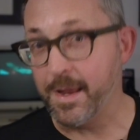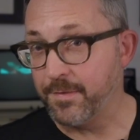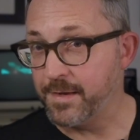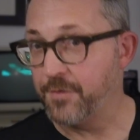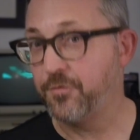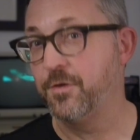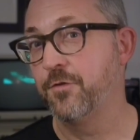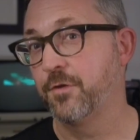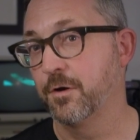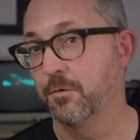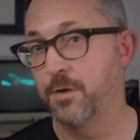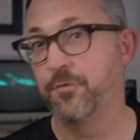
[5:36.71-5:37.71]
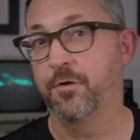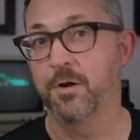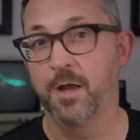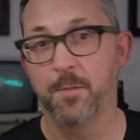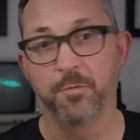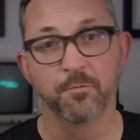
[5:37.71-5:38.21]
and the instance that it runs
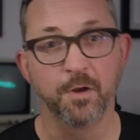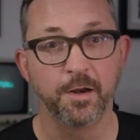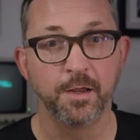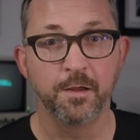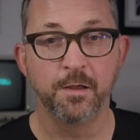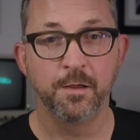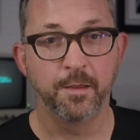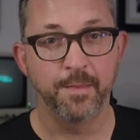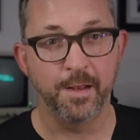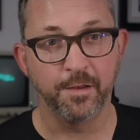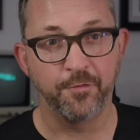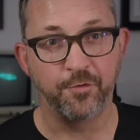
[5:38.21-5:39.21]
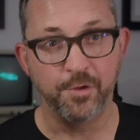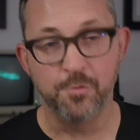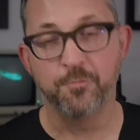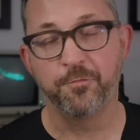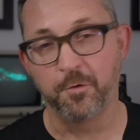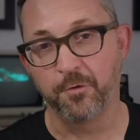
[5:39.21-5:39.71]
on up and running, and that lets
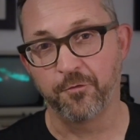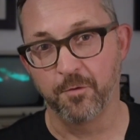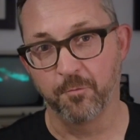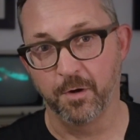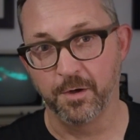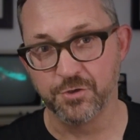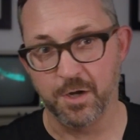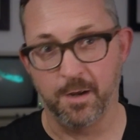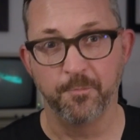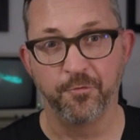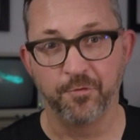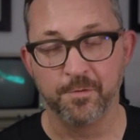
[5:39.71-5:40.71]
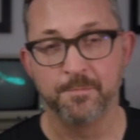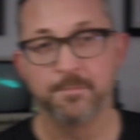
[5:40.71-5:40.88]
you focus on running jobs.